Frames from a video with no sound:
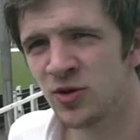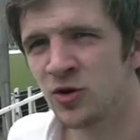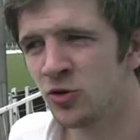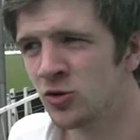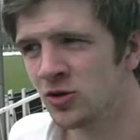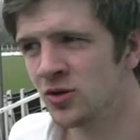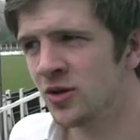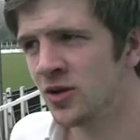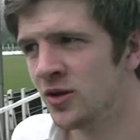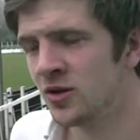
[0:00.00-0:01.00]
that we're all
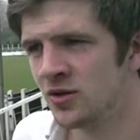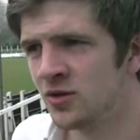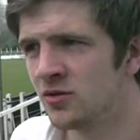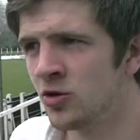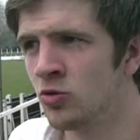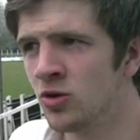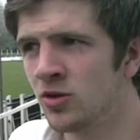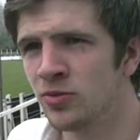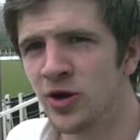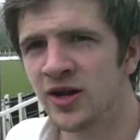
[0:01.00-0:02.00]

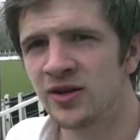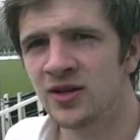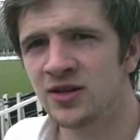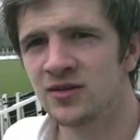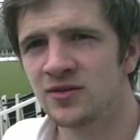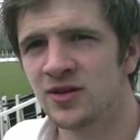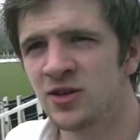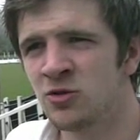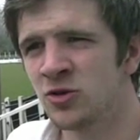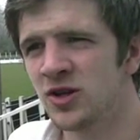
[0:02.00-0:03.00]
local bred. Like you
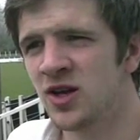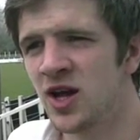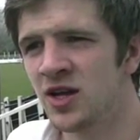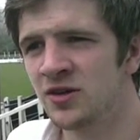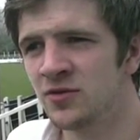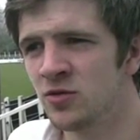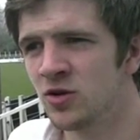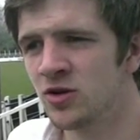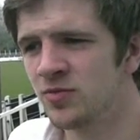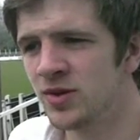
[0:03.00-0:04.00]
go to Cardiff, you
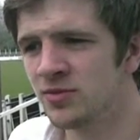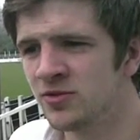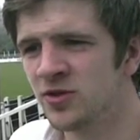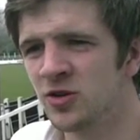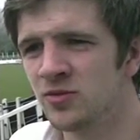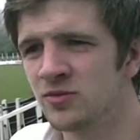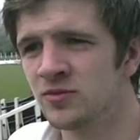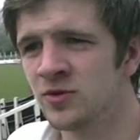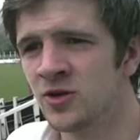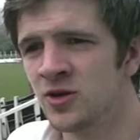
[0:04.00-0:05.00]
got people from,
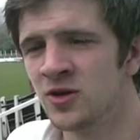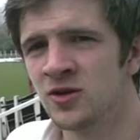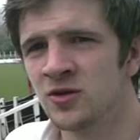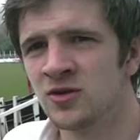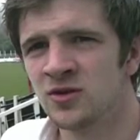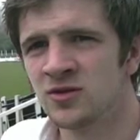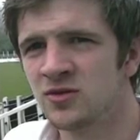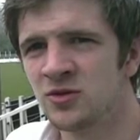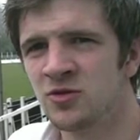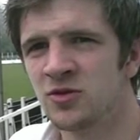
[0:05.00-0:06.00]

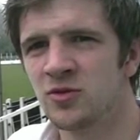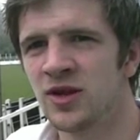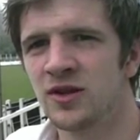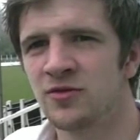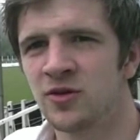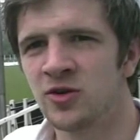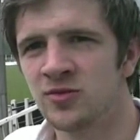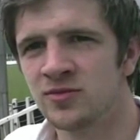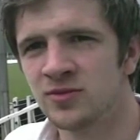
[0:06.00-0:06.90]
you don't know where they're from.